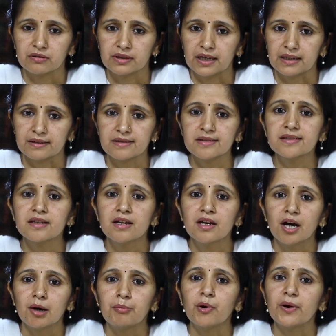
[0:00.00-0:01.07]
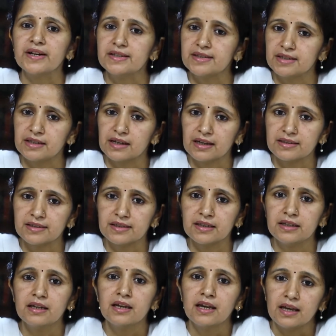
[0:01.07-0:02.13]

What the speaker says: that is appoint CIC,